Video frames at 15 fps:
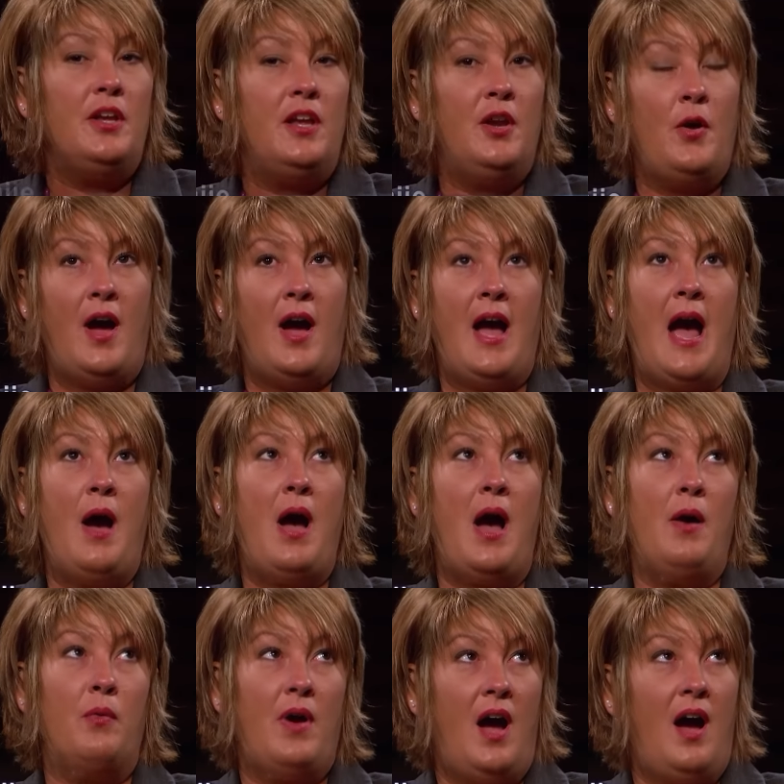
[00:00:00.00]
You know, I,
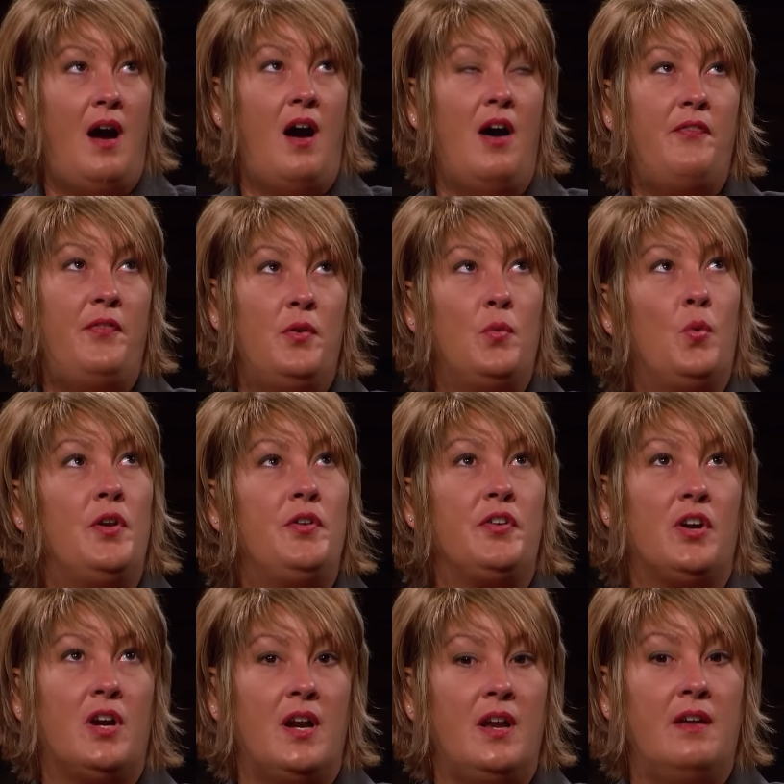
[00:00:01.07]
I, I often
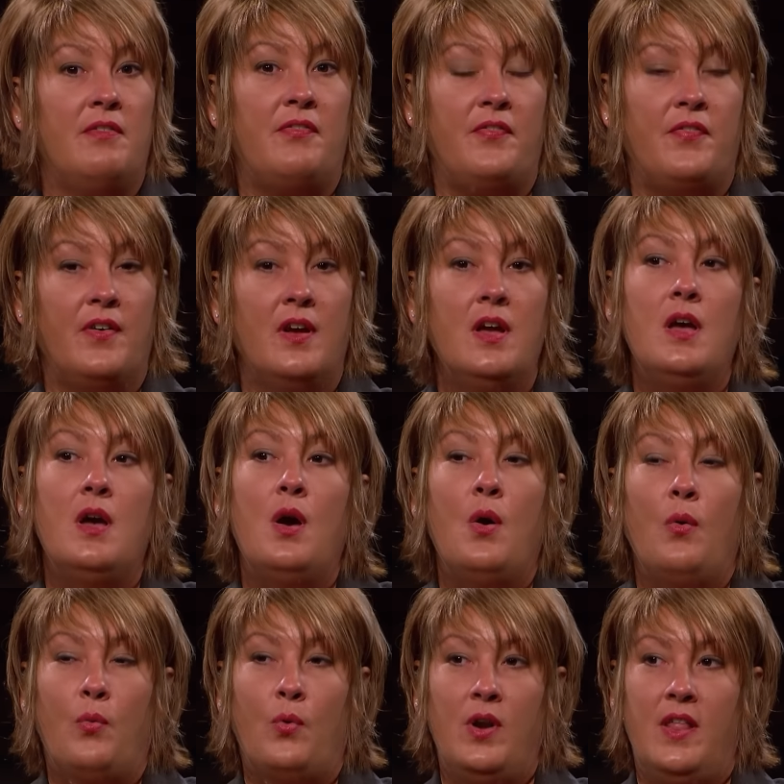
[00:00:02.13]
wonder if
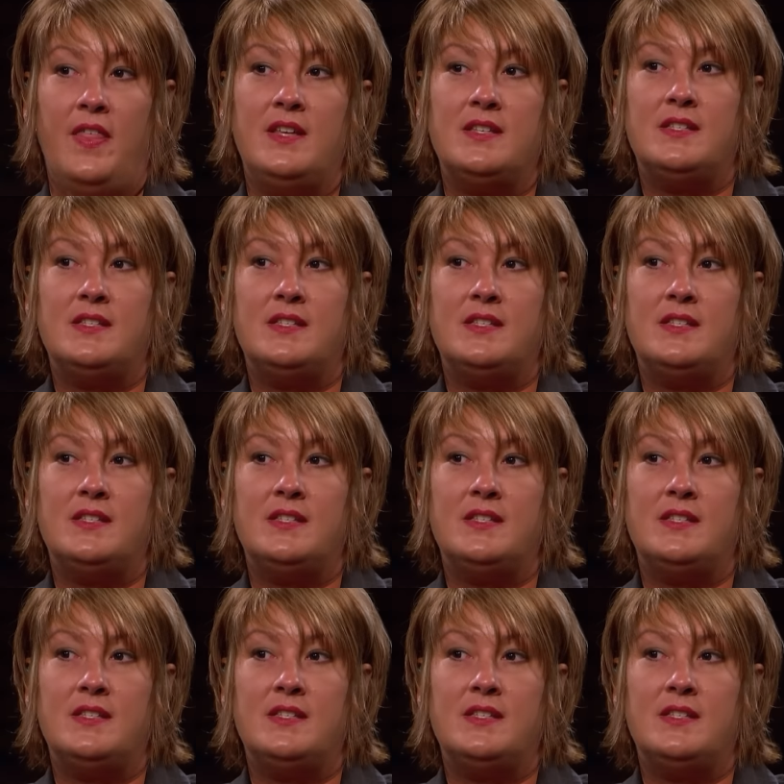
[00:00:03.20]
one of these